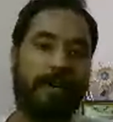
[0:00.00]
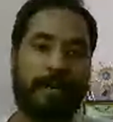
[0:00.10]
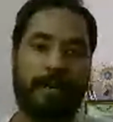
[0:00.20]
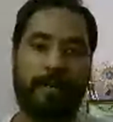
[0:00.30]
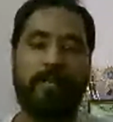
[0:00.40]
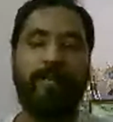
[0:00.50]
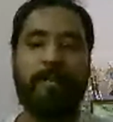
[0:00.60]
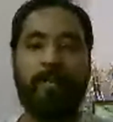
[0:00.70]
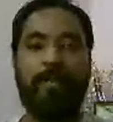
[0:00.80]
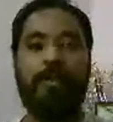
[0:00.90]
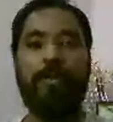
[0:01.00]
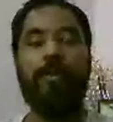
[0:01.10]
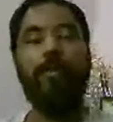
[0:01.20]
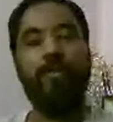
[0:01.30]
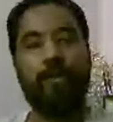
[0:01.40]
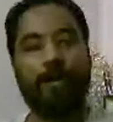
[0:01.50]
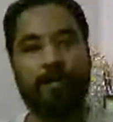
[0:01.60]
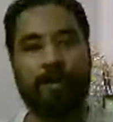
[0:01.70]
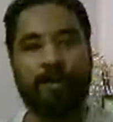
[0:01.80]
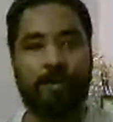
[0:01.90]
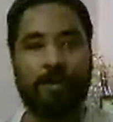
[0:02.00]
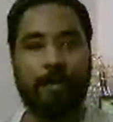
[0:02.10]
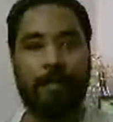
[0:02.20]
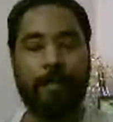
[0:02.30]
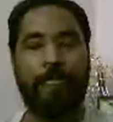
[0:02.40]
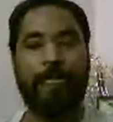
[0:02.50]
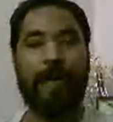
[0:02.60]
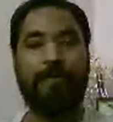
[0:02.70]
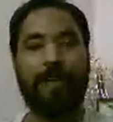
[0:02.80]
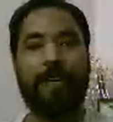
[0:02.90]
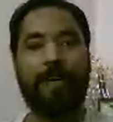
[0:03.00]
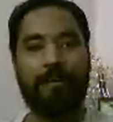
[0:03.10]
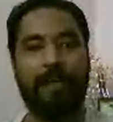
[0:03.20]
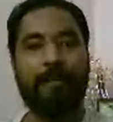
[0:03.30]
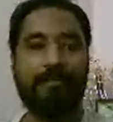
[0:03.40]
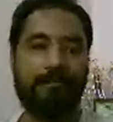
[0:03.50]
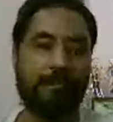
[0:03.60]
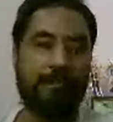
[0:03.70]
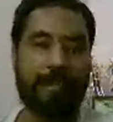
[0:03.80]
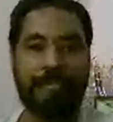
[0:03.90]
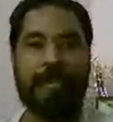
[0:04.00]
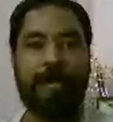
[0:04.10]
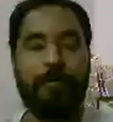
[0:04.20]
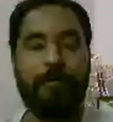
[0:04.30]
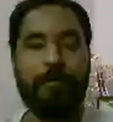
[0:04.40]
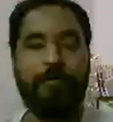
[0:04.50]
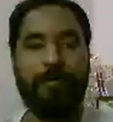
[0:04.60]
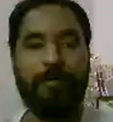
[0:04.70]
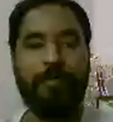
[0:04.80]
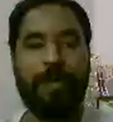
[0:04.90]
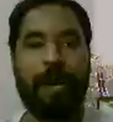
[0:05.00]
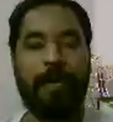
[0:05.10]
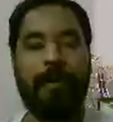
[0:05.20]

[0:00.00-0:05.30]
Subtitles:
IT engineer or software engineer, and we had very tough time to do that.